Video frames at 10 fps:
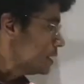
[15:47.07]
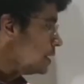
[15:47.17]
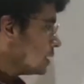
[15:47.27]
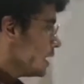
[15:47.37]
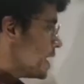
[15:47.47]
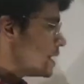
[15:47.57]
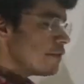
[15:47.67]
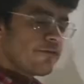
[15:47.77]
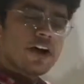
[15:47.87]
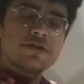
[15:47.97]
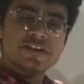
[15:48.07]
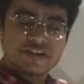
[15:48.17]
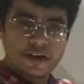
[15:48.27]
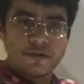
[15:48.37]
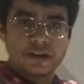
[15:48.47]
The area 5 and
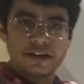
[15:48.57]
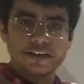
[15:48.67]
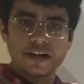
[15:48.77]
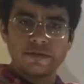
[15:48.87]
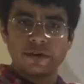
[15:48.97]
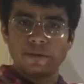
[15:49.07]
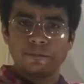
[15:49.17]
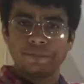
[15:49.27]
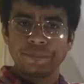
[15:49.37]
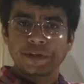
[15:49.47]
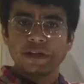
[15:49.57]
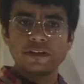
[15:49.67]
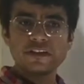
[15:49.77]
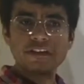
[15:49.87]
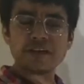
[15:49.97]
7, the second one.
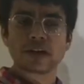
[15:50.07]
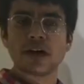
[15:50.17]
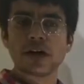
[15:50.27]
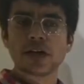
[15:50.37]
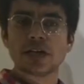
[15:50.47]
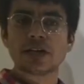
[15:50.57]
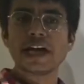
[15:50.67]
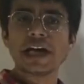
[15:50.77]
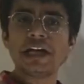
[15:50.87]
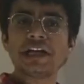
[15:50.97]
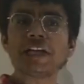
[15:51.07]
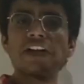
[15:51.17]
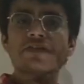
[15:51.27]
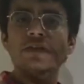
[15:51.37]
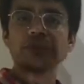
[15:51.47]
This is regarding the
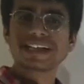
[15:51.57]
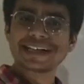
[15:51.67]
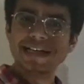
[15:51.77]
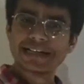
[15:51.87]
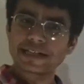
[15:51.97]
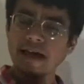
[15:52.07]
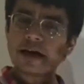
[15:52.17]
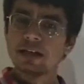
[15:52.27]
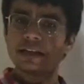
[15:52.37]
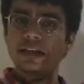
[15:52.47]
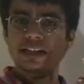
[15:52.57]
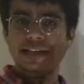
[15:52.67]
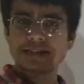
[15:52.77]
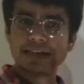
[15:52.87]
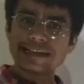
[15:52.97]
integration of the that
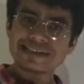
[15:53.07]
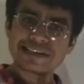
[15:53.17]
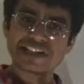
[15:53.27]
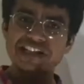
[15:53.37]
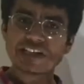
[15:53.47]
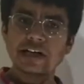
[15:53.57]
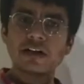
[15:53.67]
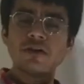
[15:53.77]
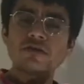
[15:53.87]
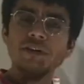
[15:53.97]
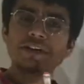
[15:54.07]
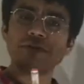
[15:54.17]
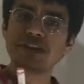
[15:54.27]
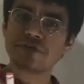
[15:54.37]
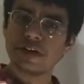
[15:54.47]
tactile sensation along with the
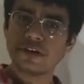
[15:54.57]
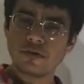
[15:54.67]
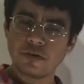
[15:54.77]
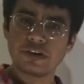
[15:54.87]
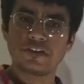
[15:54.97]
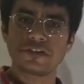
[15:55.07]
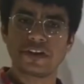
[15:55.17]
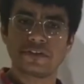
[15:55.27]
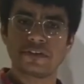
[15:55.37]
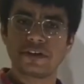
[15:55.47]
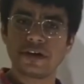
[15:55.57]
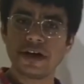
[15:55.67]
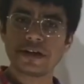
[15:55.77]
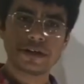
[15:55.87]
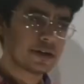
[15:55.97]
visual and all these things,
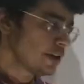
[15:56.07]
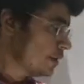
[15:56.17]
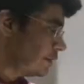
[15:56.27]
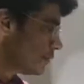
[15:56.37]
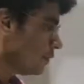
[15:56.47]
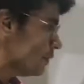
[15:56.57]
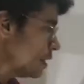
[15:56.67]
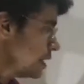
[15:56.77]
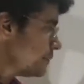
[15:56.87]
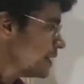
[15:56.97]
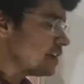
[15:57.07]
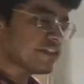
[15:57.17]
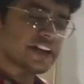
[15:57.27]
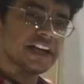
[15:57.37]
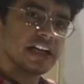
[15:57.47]
right? So if there is
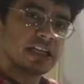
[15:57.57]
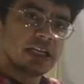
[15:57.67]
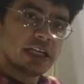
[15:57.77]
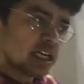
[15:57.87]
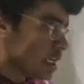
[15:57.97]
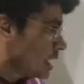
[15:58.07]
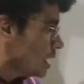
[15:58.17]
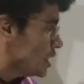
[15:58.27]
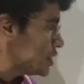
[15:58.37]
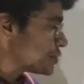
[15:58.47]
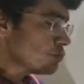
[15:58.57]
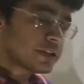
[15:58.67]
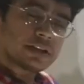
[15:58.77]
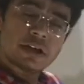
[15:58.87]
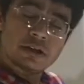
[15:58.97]
any issue with
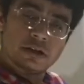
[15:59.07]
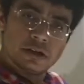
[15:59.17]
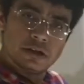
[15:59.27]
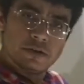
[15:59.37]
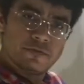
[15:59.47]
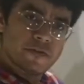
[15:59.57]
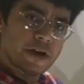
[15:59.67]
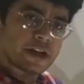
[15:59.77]
the area